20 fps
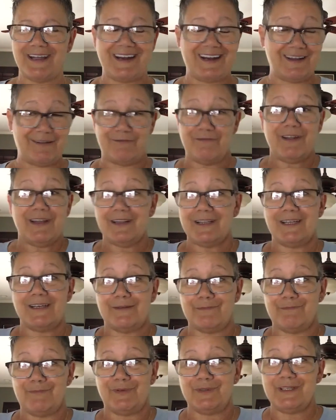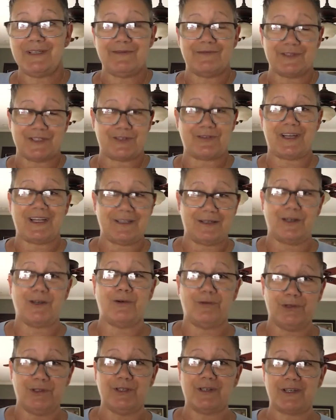and I really didn't believe it, so I had to
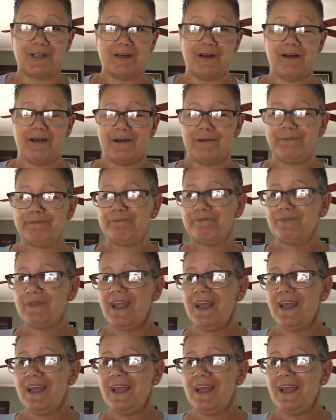go look it up,